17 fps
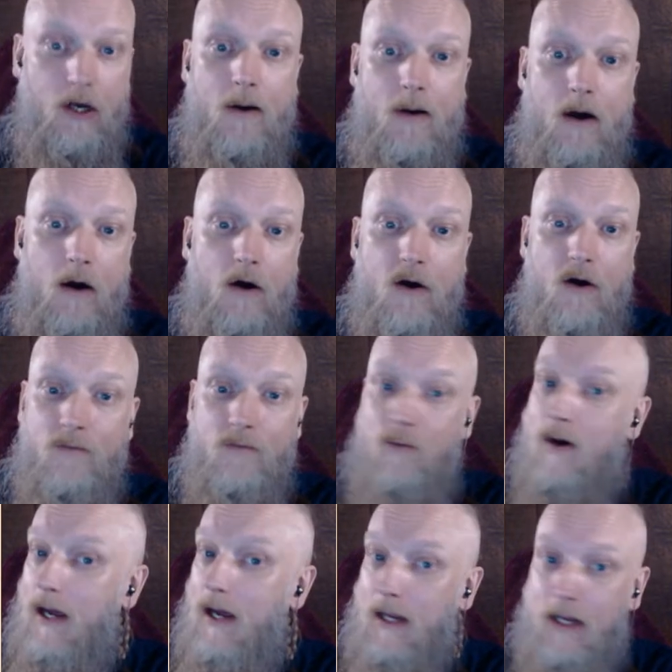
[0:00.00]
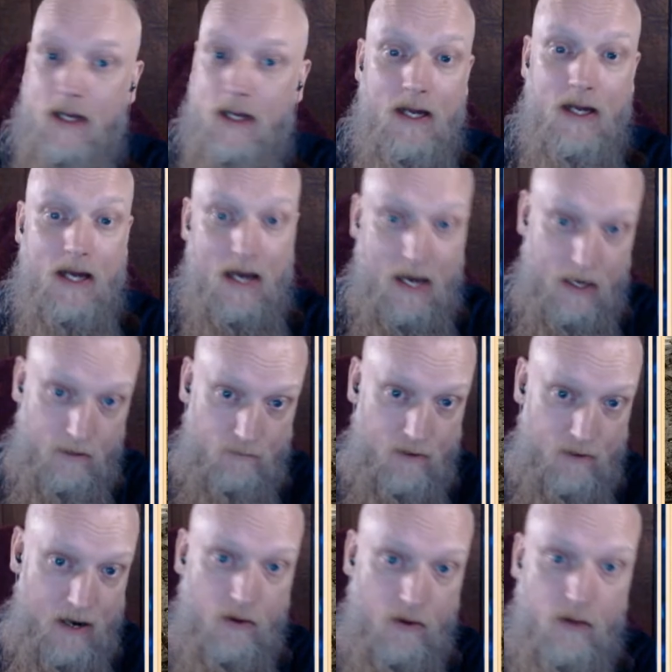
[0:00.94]
out halfway, and
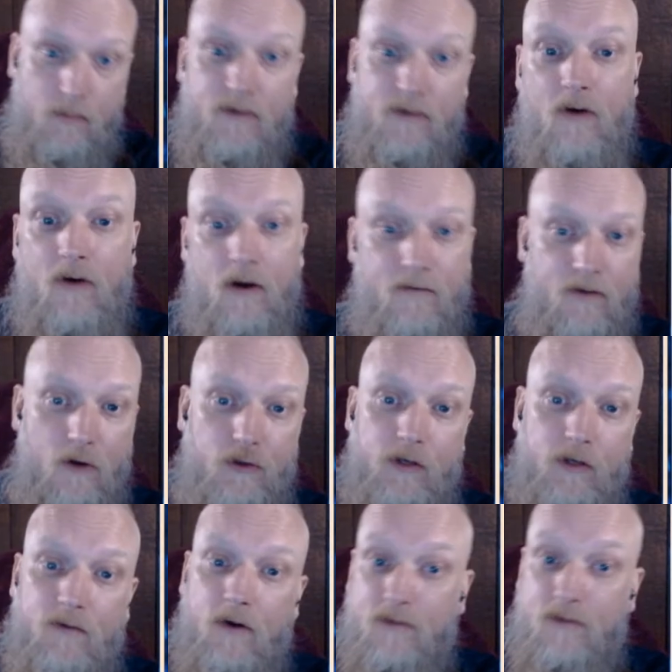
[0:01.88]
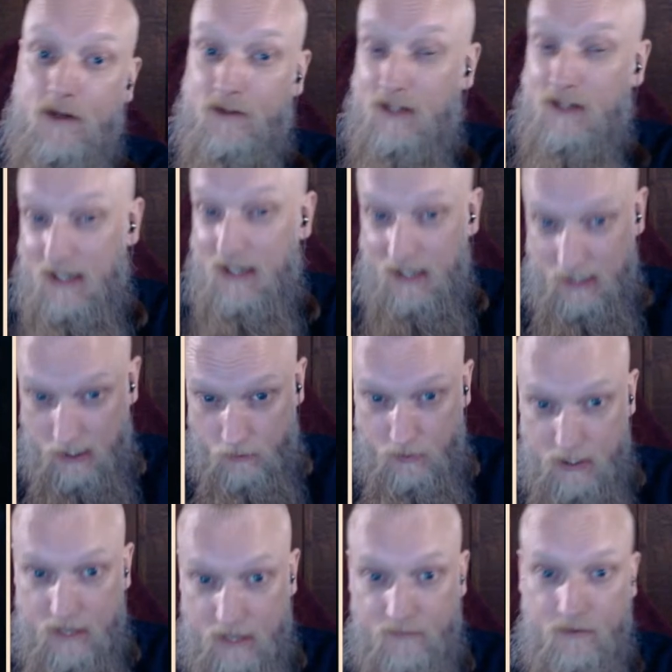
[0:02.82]
around them we find votive offerings. And
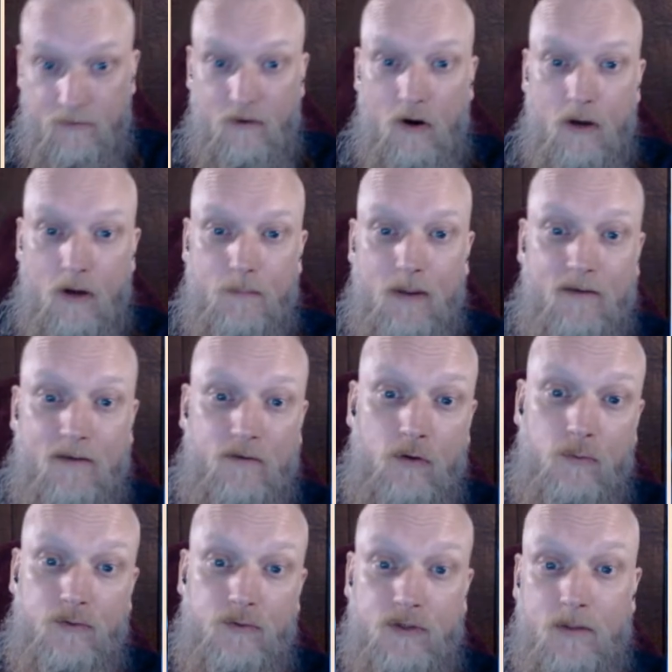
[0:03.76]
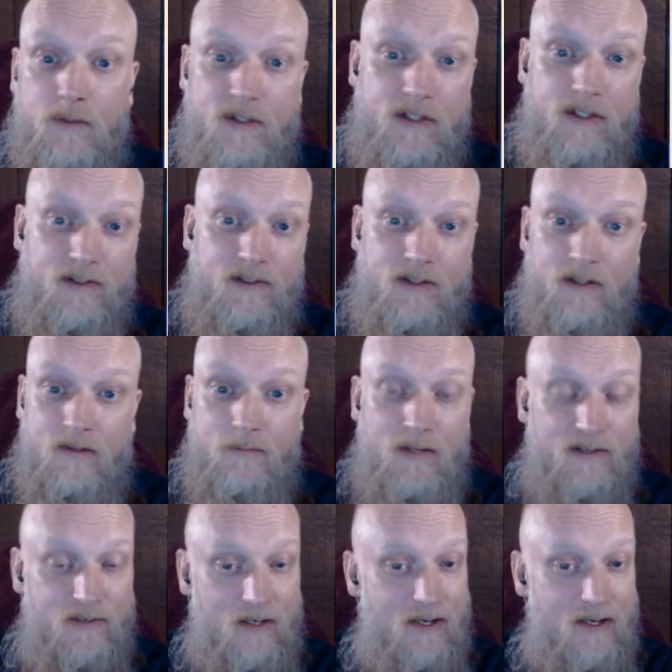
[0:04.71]
we even find platforms similar to this in the
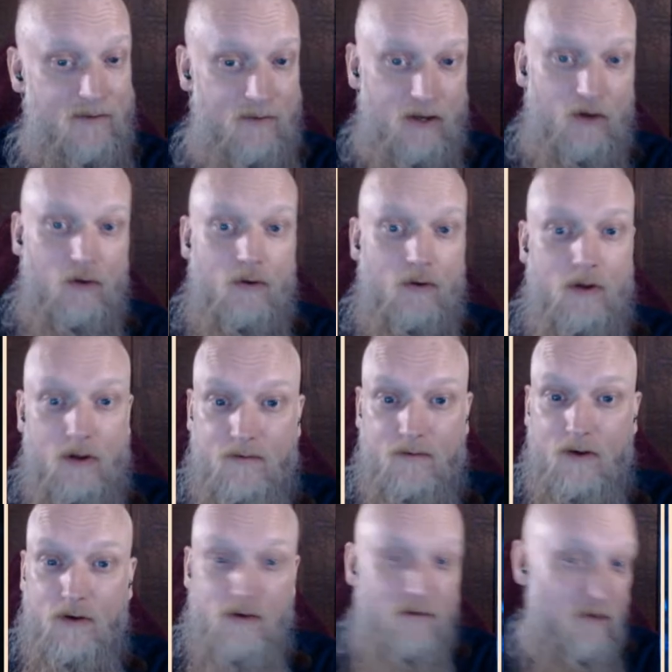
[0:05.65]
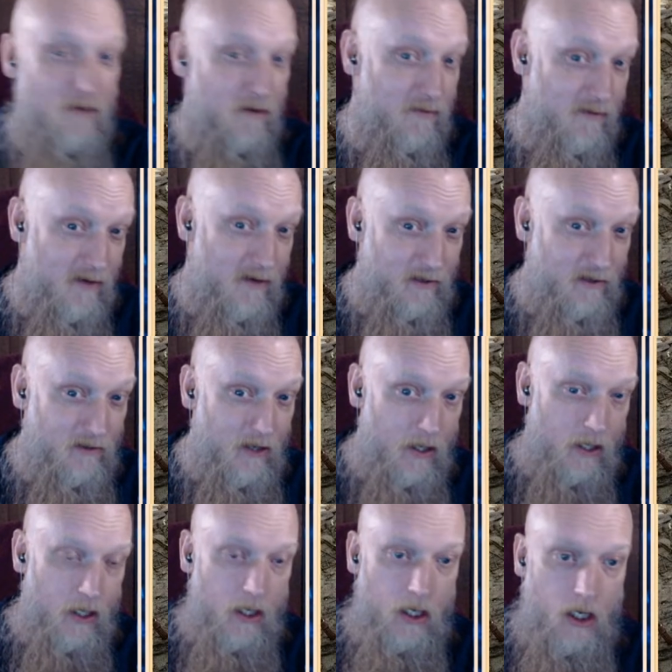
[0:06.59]
Mesolithic, although the votive offerings,
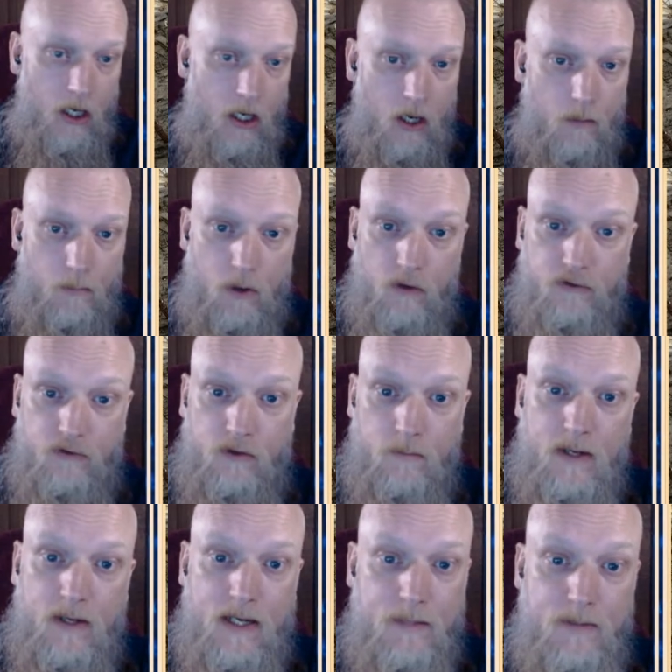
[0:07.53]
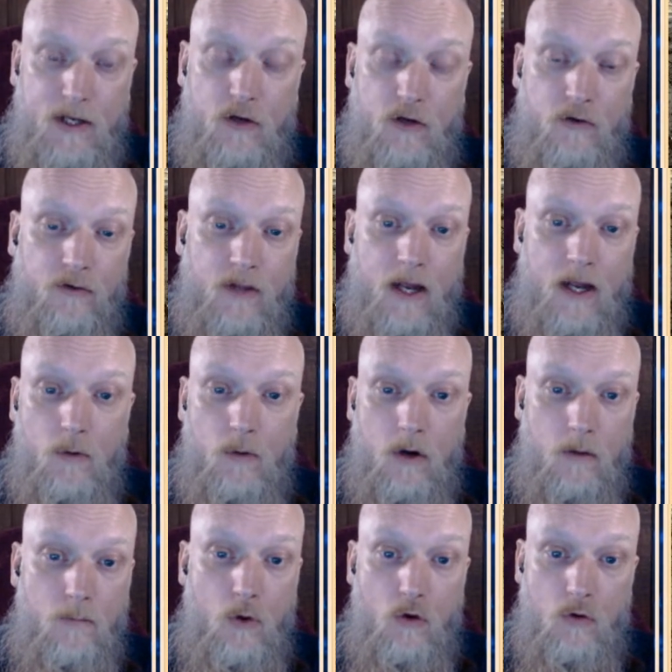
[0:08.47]
possibly because they
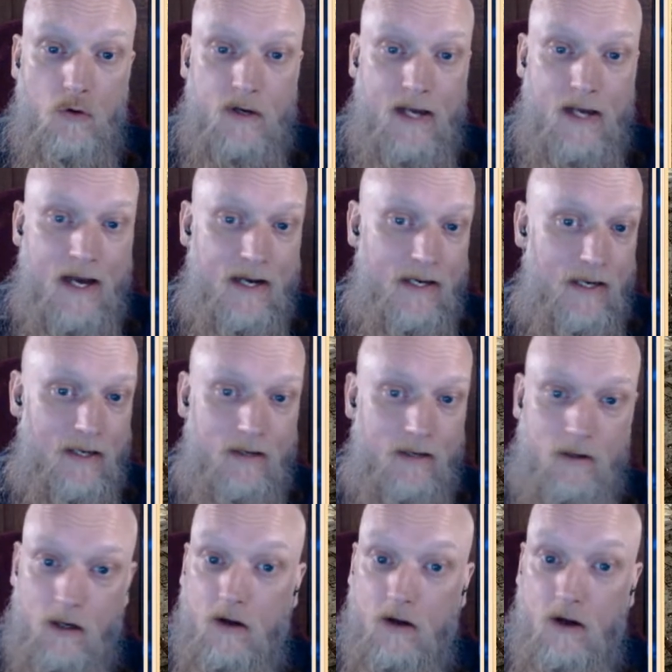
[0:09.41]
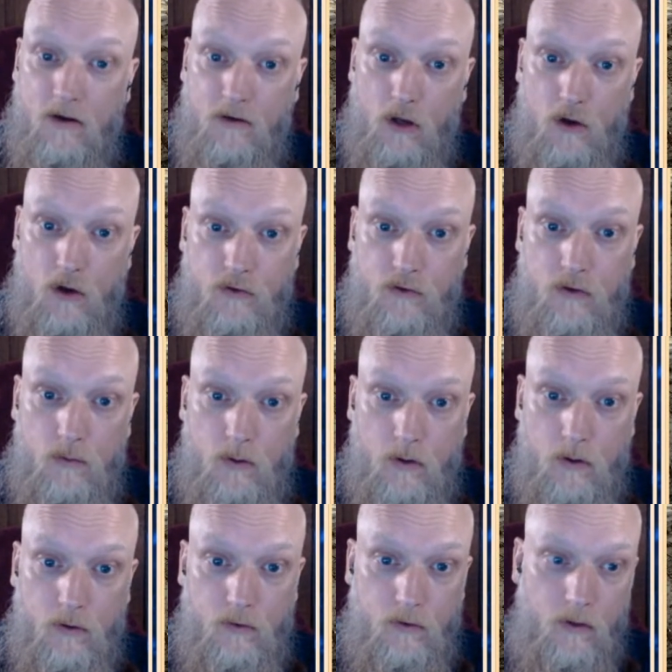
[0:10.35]
were more organic, are lost to
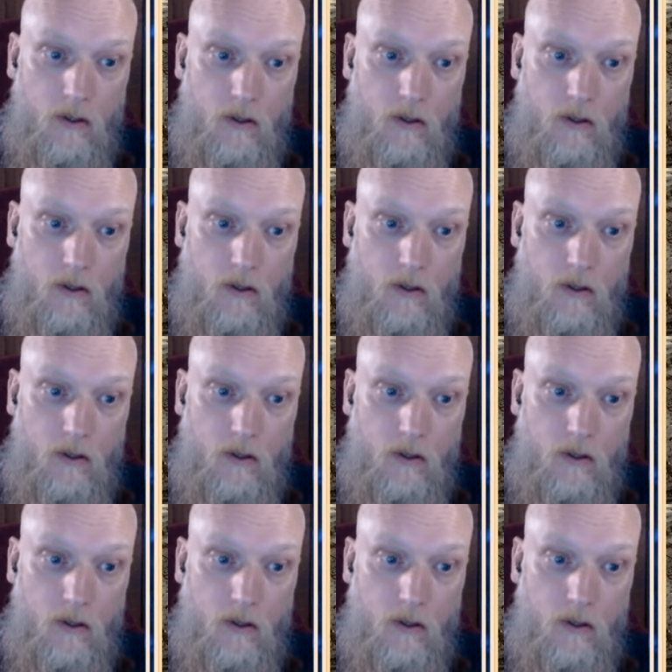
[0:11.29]
us.